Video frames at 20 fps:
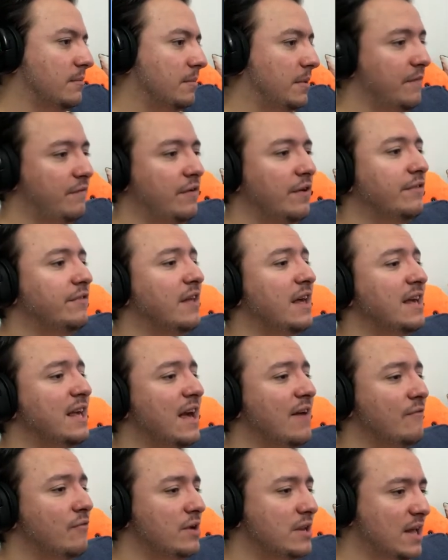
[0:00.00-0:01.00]
But it feels
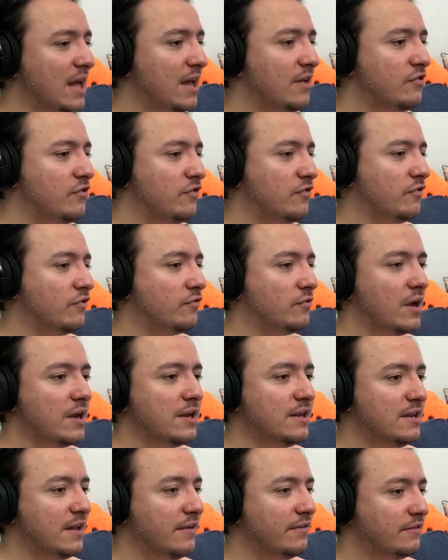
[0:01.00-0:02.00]
like every day she's just
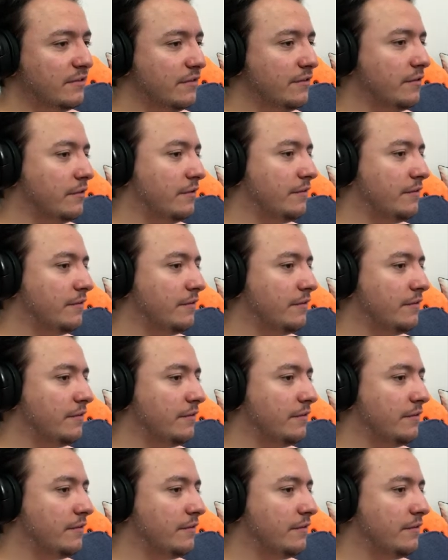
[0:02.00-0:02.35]
trying to distance